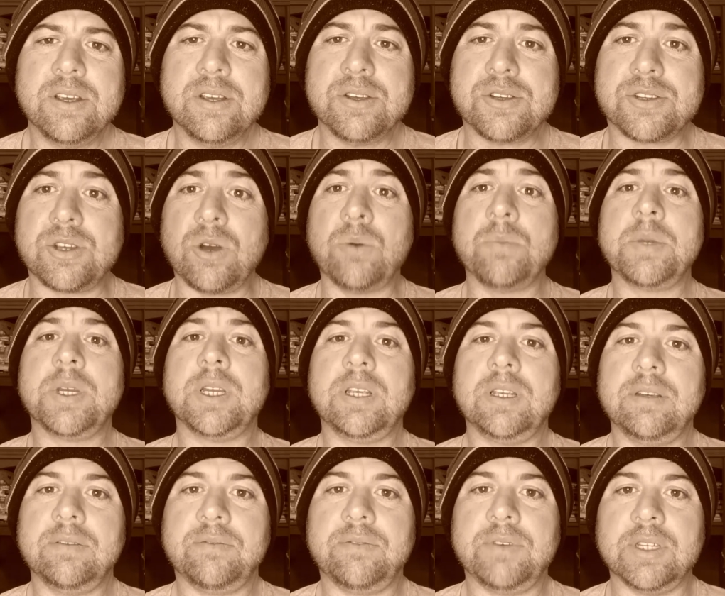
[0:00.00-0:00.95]
so
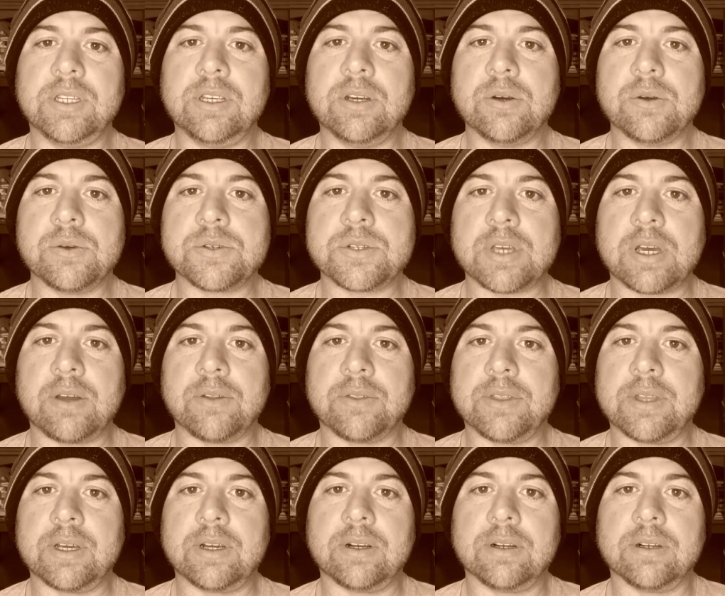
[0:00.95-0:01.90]
many videos
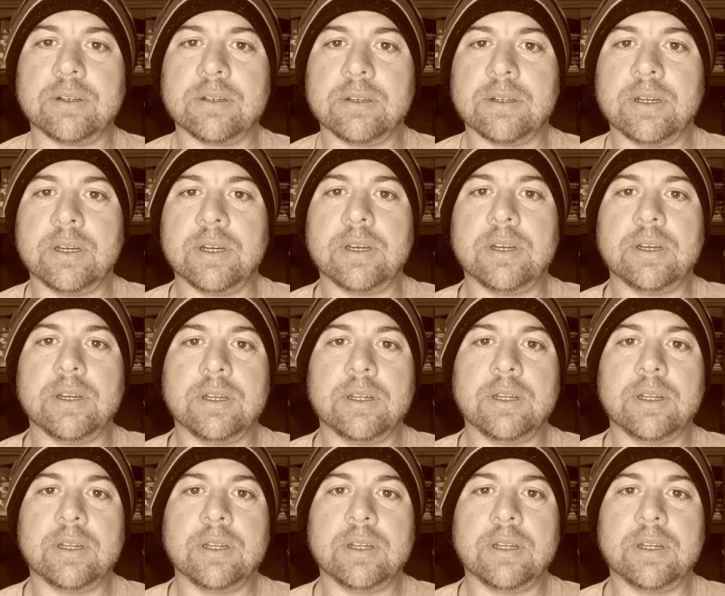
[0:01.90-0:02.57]
out there uh,